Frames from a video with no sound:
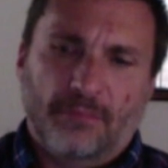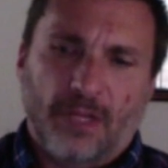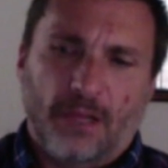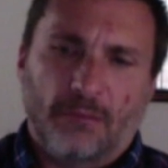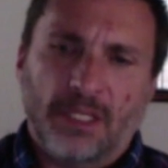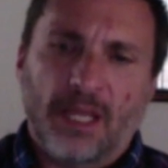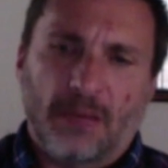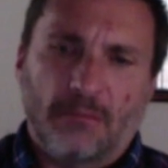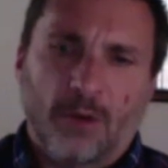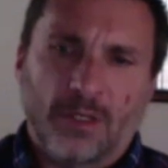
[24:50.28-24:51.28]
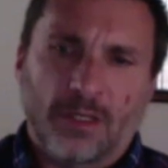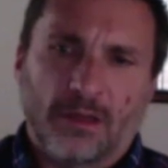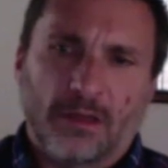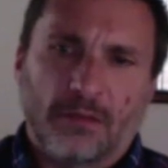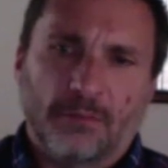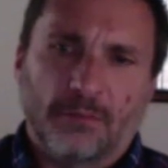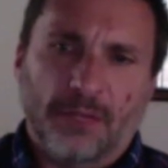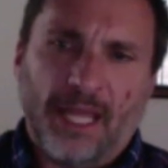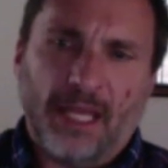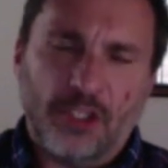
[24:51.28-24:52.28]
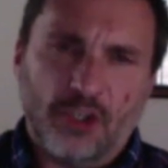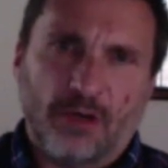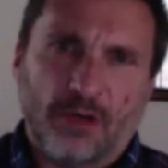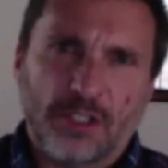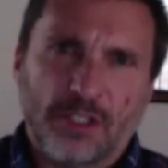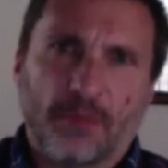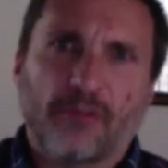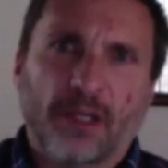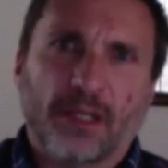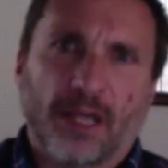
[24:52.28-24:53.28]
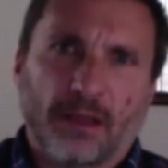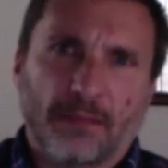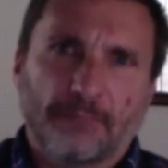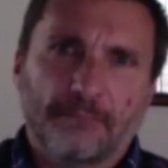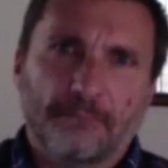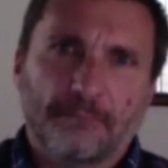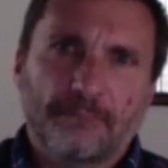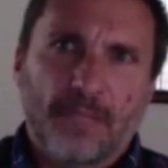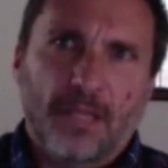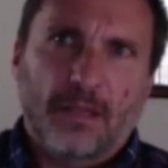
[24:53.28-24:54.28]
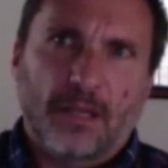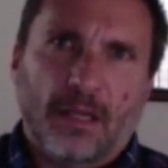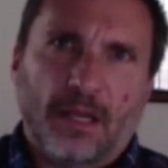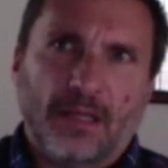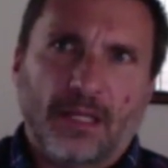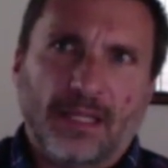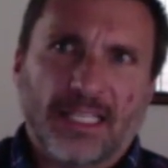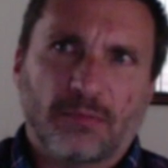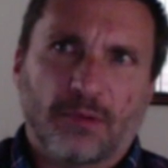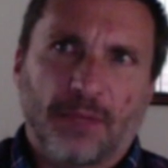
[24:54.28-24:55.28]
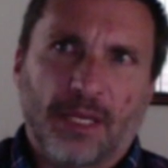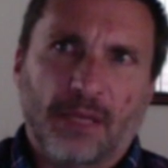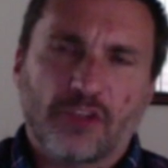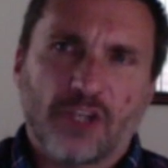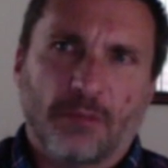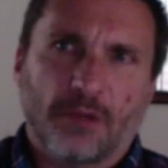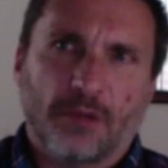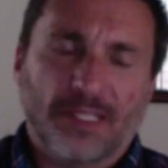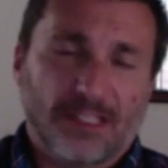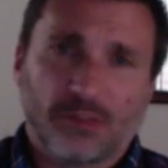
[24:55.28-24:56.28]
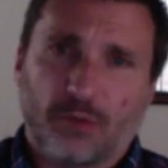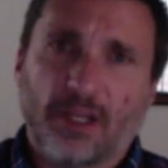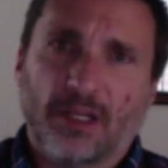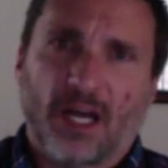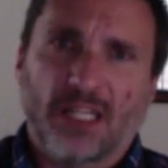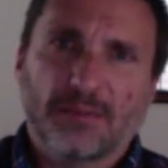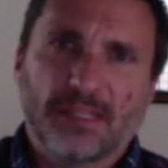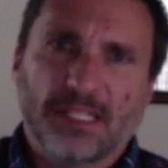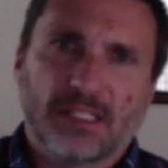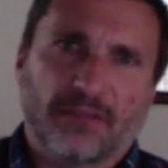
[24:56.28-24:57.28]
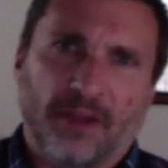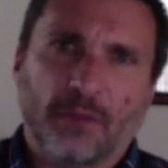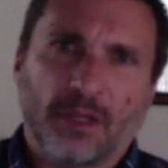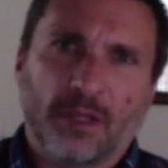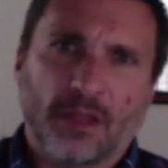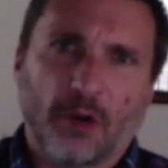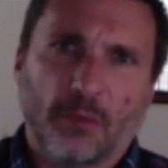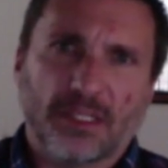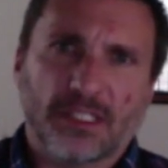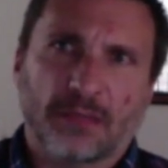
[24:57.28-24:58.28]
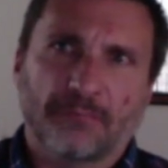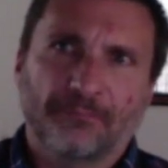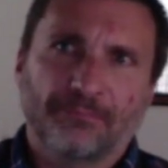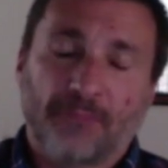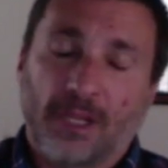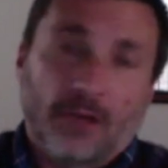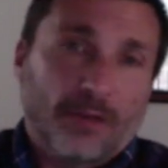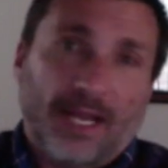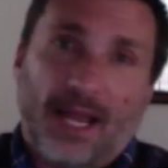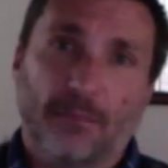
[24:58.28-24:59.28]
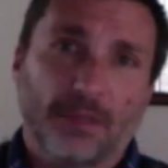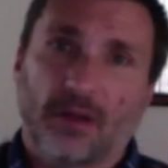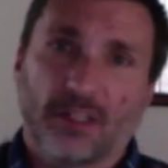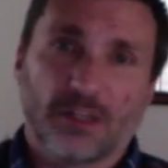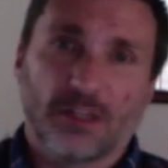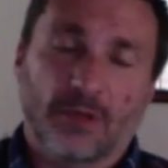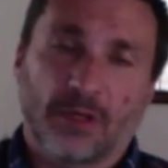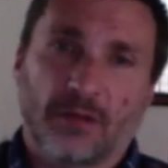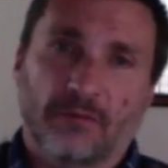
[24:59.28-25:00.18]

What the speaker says: But in that moment, it began a journey to befriend death. And I think that's when mediumship, because I was working in hospice as a family therapist, and that happened also in a